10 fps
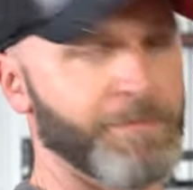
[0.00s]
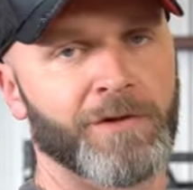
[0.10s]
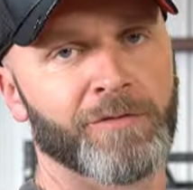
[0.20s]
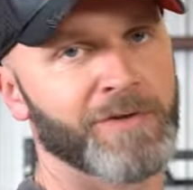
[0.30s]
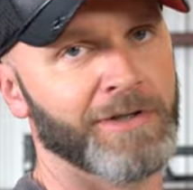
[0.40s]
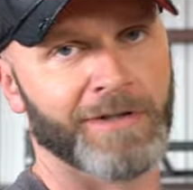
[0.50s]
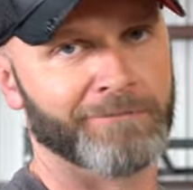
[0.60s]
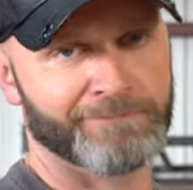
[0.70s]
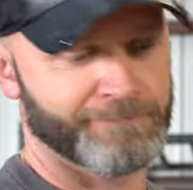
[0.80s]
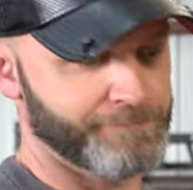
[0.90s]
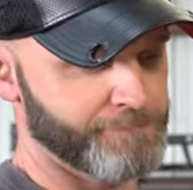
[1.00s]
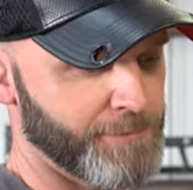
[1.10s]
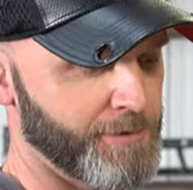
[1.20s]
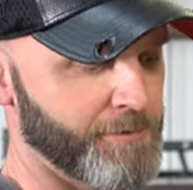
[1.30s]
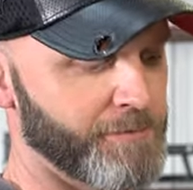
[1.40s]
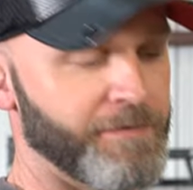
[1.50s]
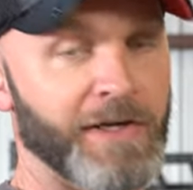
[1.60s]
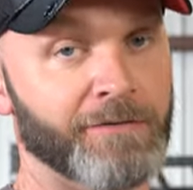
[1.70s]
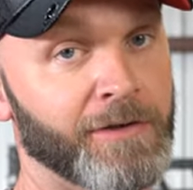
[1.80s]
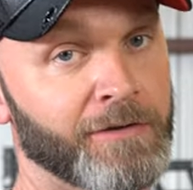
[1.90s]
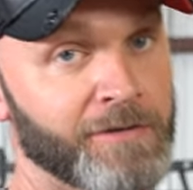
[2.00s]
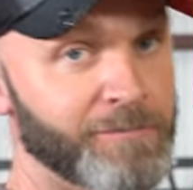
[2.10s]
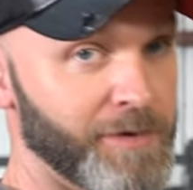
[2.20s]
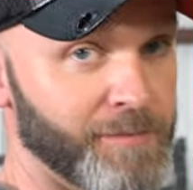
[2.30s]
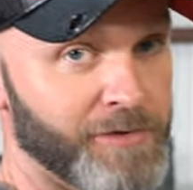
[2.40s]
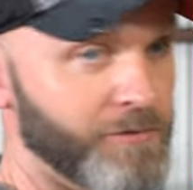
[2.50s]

that'd be like, I don't know, five dollars, maybe a